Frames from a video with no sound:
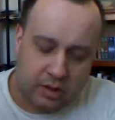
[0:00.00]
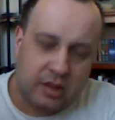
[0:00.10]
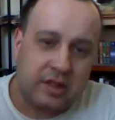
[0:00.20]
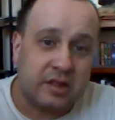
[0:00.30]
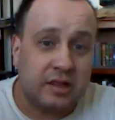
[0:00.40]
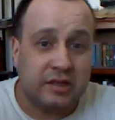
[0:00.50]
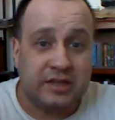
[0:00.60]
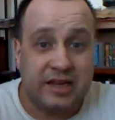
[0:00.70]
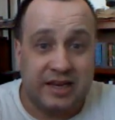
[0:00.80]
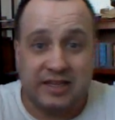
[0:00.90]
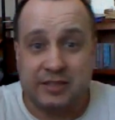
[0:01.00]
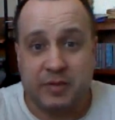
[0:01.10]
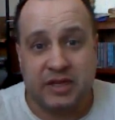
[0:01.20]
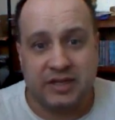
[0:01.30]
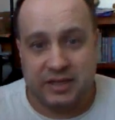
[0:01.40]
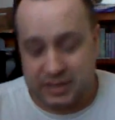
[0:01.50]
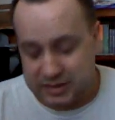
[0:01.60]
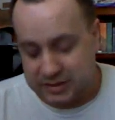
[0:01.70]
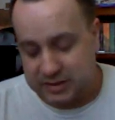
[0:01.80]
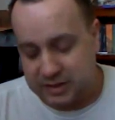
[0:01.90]
it's just a little tedious because
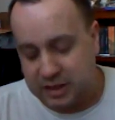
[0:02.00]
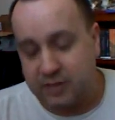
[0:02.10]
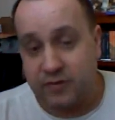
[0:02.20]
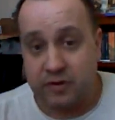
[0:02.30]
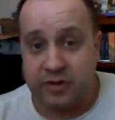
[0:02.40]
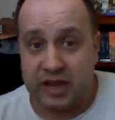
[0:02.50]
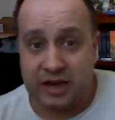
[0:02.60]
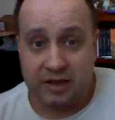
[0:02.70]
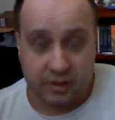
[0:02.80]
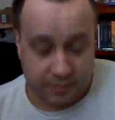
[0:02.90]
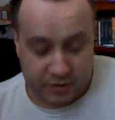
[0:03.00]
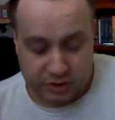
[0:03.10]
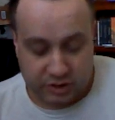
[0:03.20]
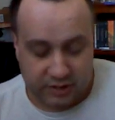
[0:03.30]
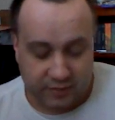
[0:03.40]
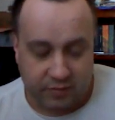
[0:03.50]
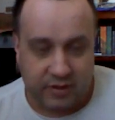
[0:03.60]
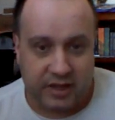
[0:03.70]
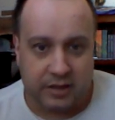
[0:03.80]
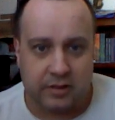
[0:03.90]
it's variegated specialty
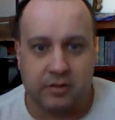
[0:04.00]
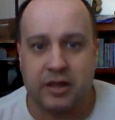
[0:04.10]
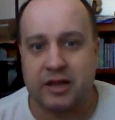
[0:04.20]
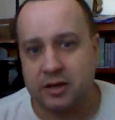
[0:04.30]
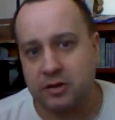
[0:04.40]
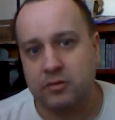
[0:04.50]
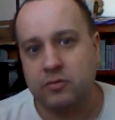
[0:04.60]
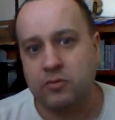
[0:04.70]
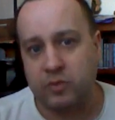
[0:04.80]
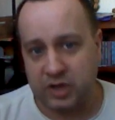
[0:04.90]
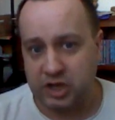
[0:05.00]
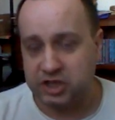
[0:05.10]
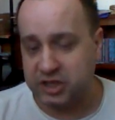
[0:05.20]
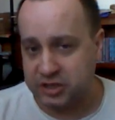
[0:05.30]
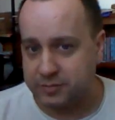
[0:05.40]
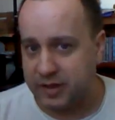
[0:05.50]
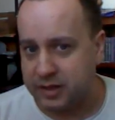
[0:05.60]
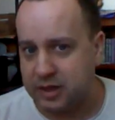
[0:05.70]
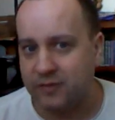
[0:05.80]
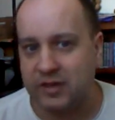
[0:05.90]
threads, so you have to do each stitch by
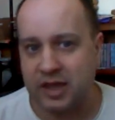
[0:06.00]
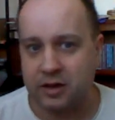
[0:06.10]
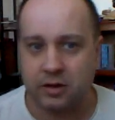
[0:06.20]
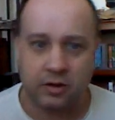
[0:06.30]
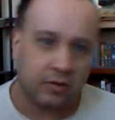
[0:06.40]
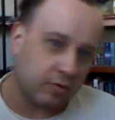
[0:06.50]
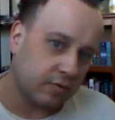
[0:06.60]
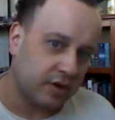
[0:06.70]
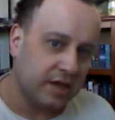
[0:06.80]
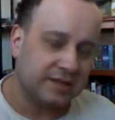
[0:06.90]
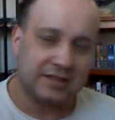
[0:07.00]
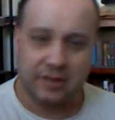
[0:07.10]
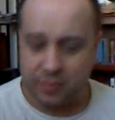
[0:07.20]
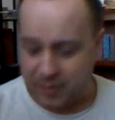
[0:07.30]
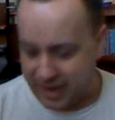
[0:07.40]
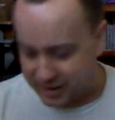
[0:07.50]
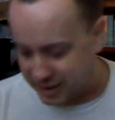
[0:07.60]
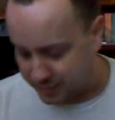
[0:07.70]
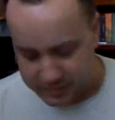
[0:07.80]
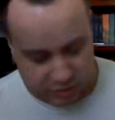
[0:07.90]
itself. You can't go across and go back
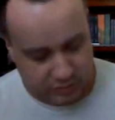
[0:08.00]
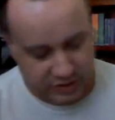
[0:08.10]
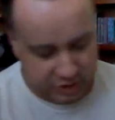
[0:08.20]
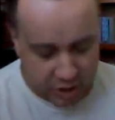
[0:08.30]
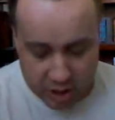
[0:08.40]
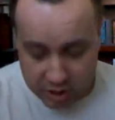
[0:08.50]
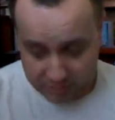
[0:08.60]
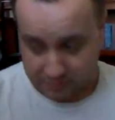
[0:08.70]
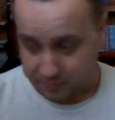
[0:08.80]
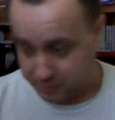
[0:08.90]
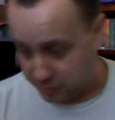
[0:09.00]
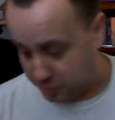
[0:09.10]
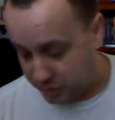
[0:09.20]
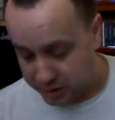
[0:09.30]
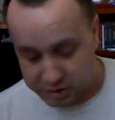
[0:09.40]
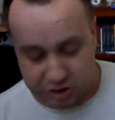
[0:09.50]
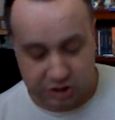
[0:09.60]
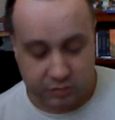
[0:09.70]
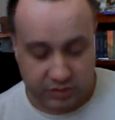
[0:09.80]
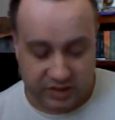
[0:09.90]
type
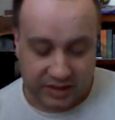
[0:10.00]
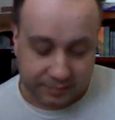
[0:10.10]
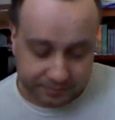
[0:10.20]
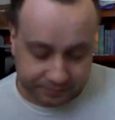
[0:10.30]
situation with it.